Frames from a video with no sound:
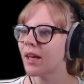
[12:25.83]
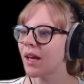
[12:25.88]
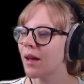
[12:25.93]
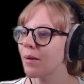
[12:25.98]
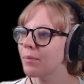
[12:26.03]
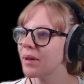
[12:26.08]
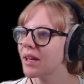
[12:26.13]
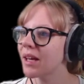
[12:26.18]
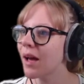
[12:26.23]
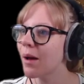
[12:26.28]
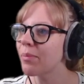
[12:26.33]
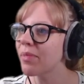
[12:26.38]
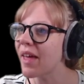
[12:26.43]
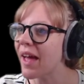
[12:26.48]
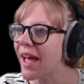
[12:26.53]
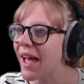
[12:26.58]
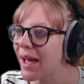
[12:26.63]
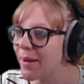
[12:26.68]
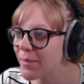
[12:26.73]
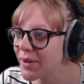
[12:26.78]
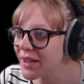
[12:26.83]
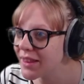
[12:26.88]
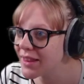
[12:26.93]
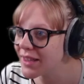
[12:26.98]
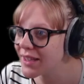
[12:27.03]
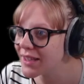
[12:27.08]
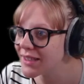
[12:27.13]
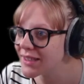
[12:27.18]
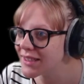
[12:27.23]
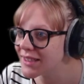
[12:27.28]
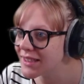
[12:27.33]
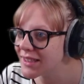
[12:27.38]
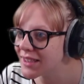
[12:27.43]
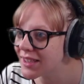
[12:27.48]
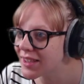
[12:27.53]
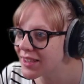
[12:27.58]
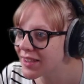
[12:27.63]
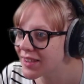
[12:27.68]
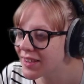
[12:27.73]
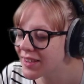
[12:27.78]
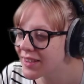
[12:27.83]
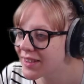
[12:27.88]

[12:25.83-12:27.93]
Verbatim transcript: we can't pick up the amethyst?